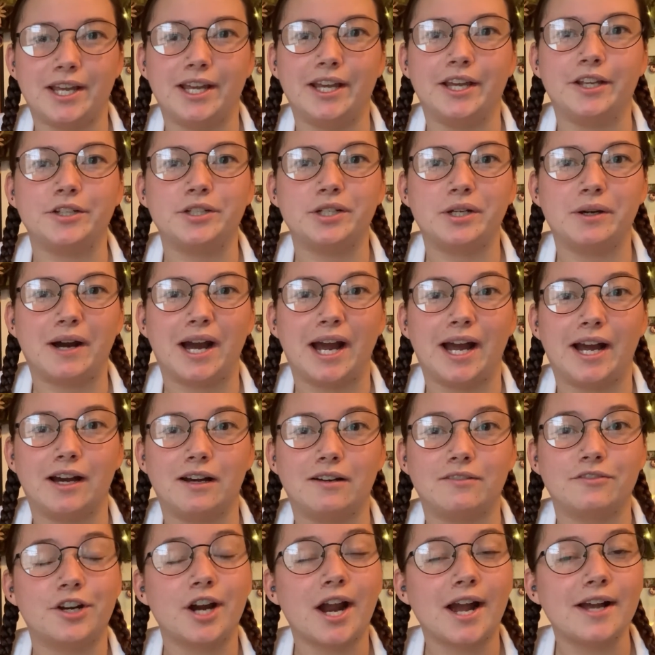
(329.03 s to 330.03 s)
and you
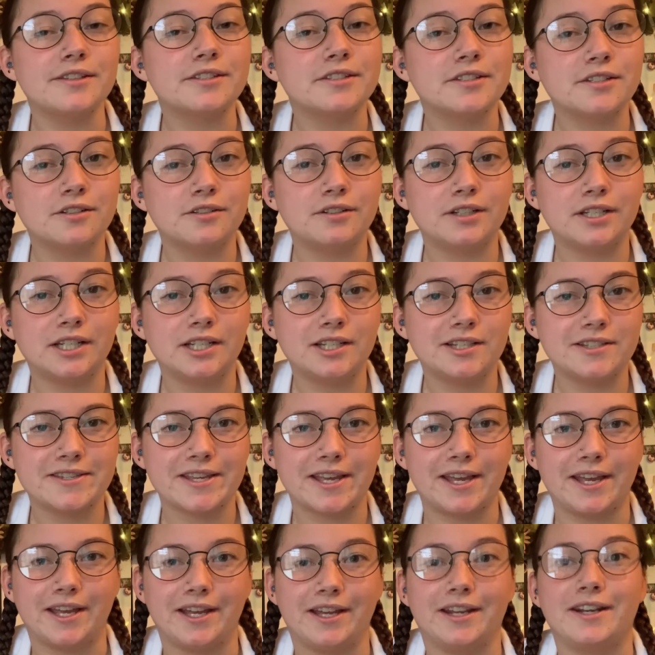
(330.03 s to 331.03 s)
have grad students
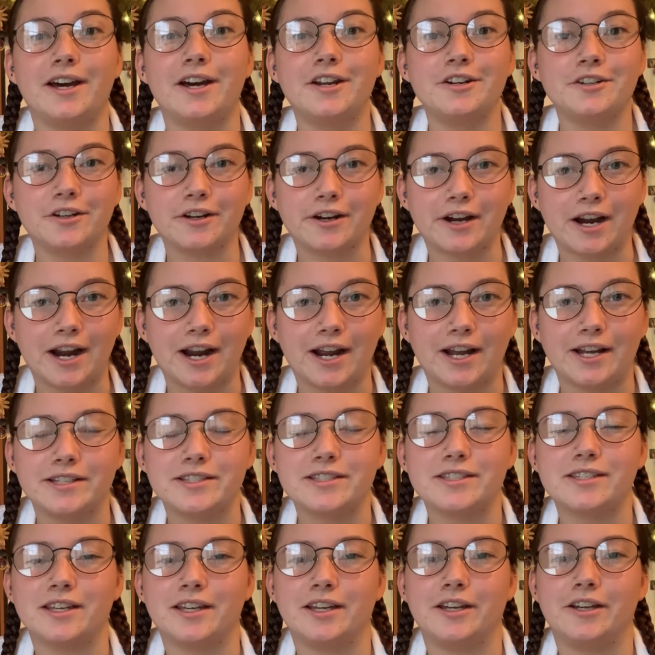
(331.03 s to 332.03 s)
and
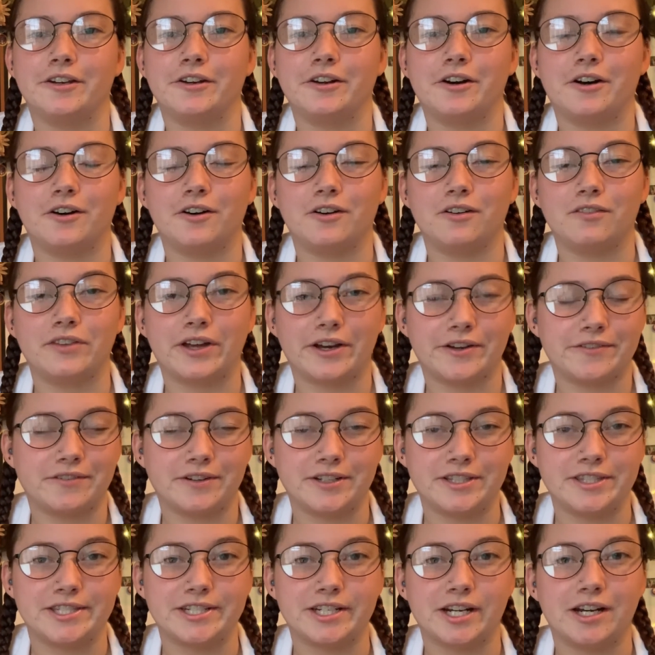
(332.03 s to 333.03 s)
undergrads and all of that
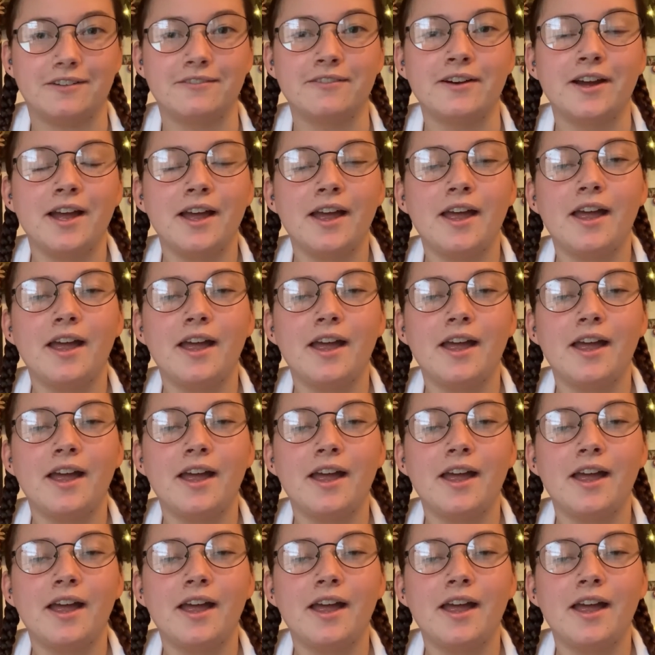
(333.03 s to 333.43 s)
fun stuff.